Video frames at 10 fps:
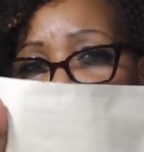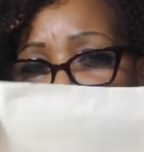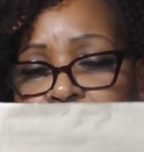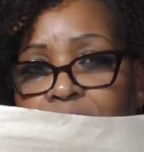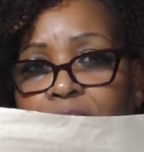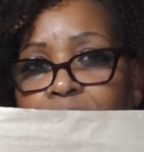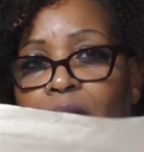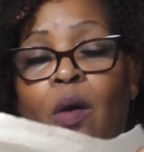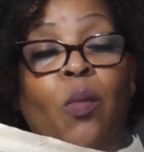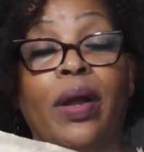cheat
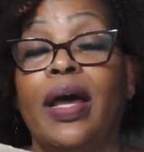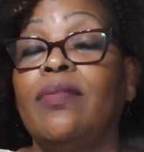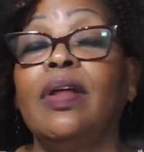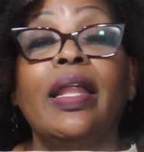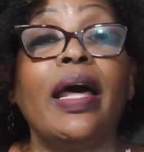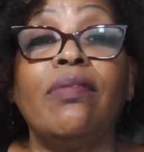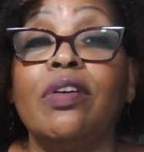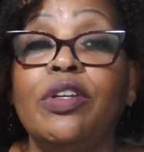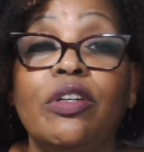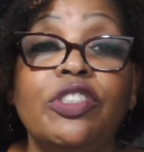on whatever
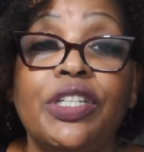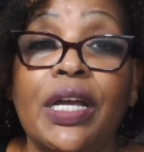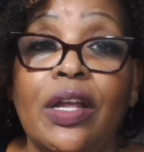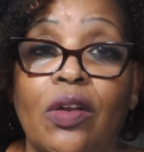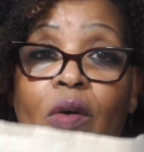level you're cheating